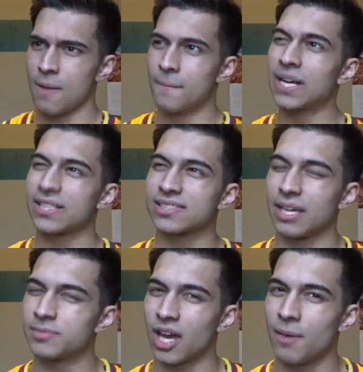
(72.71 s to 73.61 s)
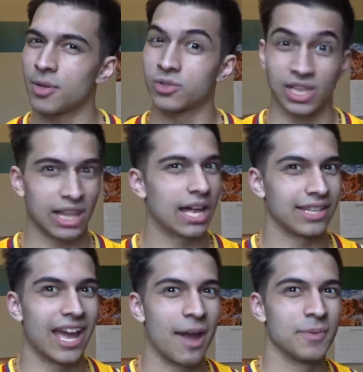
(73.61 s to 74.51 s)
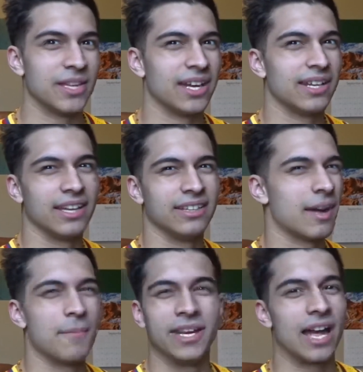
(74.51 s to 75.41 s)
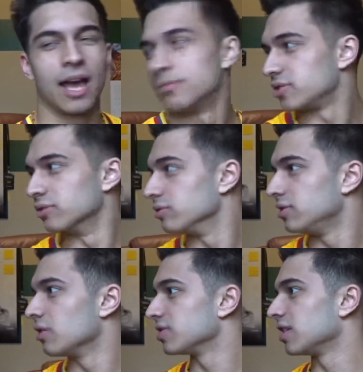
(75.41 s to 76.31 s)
But at the same time, there was a lot that happened that day. That made absolutely no